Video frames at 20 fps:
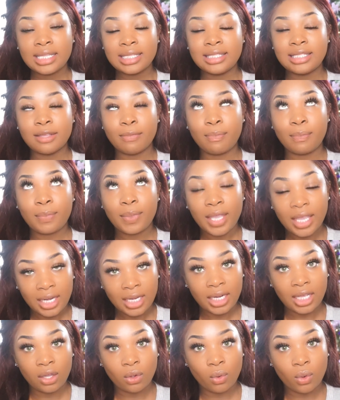
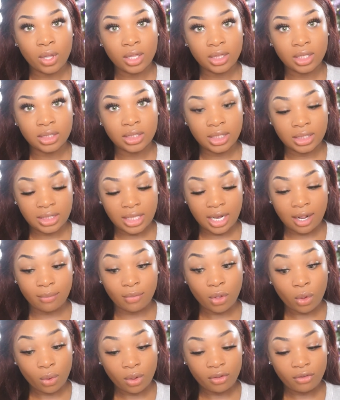depending on the look that
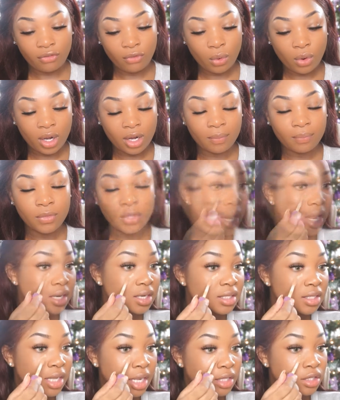I'm going for. But I
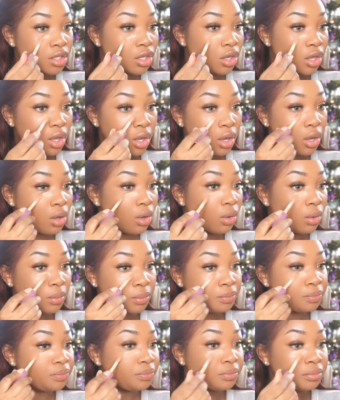just like to
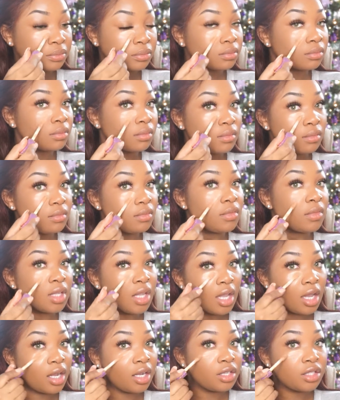go
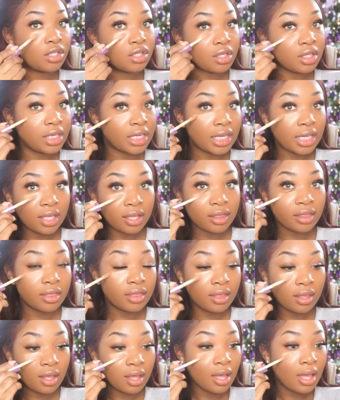
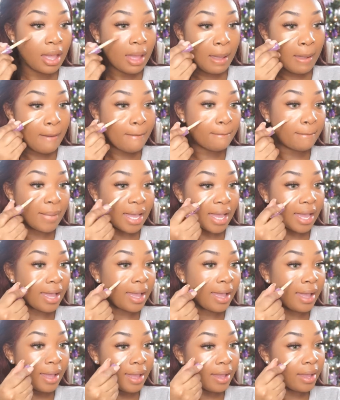underneath my
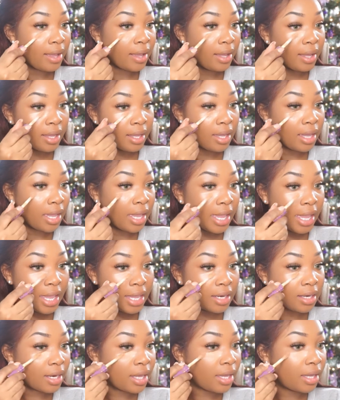eye
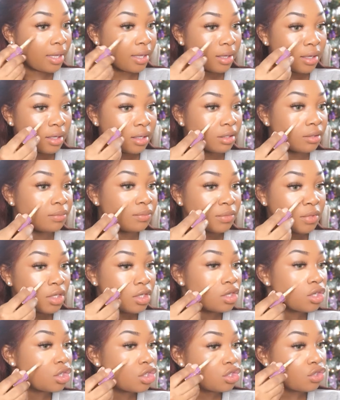in like a
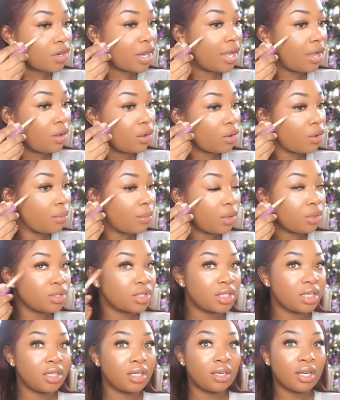triangle
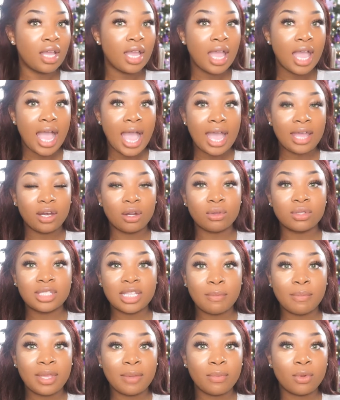motion. I know
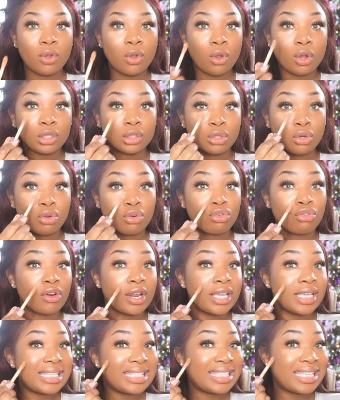some people go a little
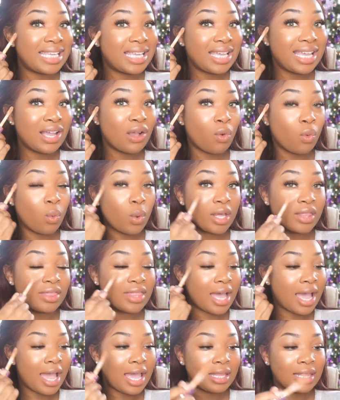crazy with
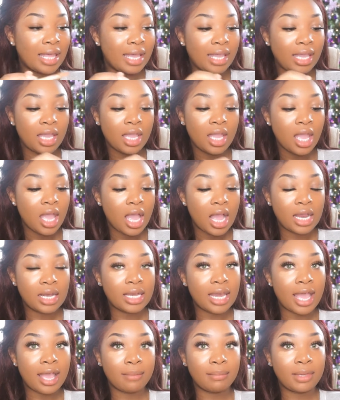the highlight.
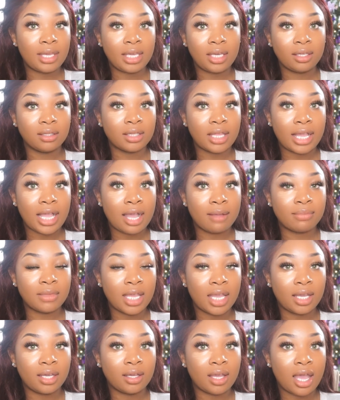Not me. Like I'm
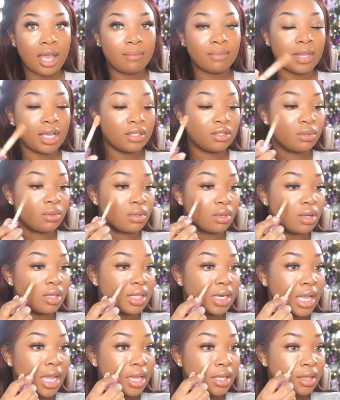not doing
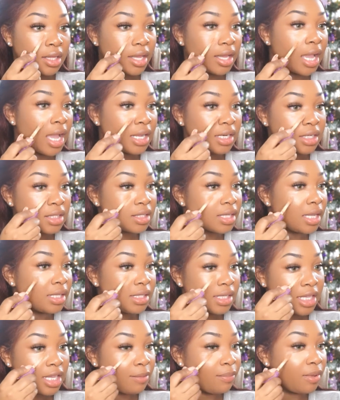all of that. Like I just
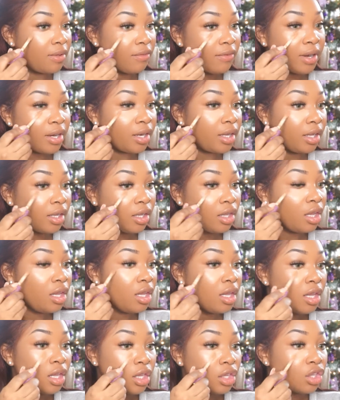like to keep it very
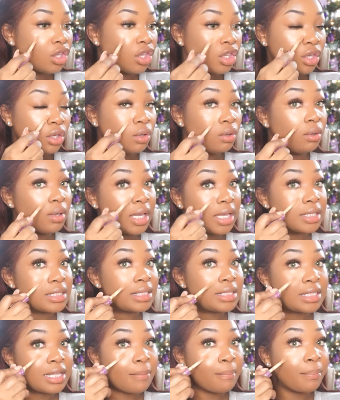cute
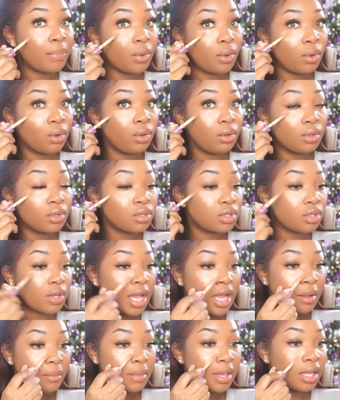and simple. So
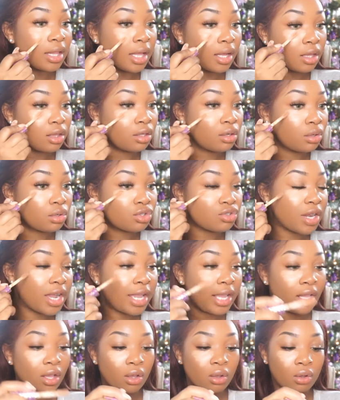I'll make like a little
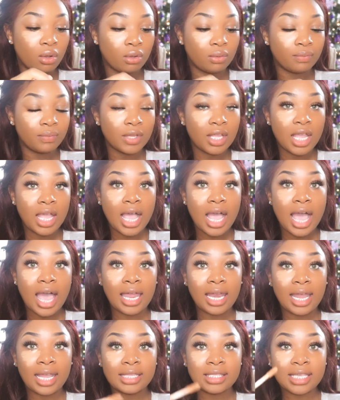triangle.
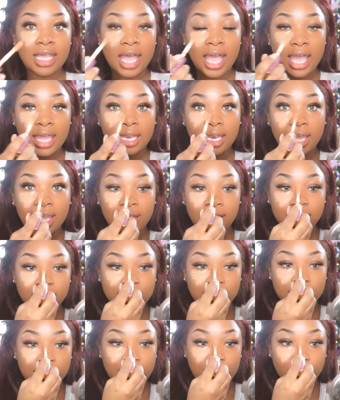I like to
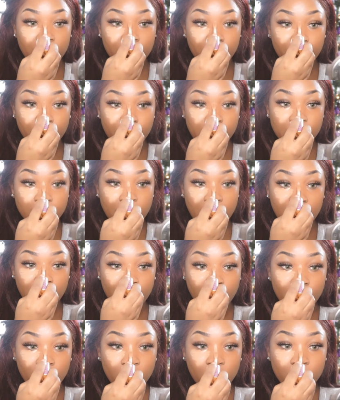highlight down the bridge of my
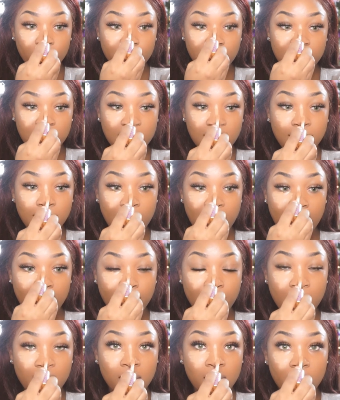nose to
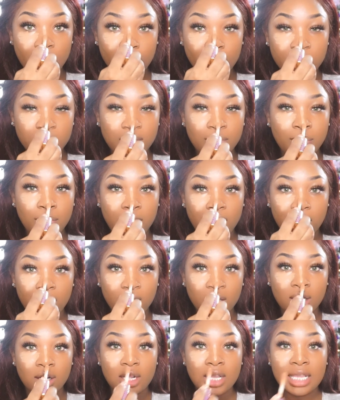make my nose
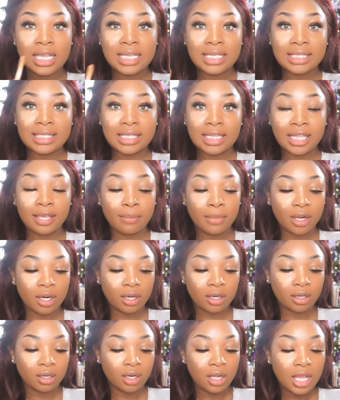appear
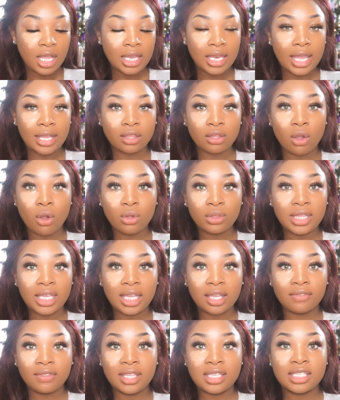slimmer. Like the whole
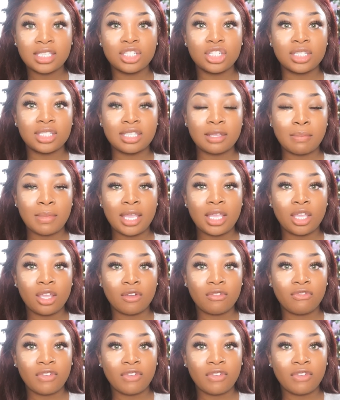thing of this is just to make your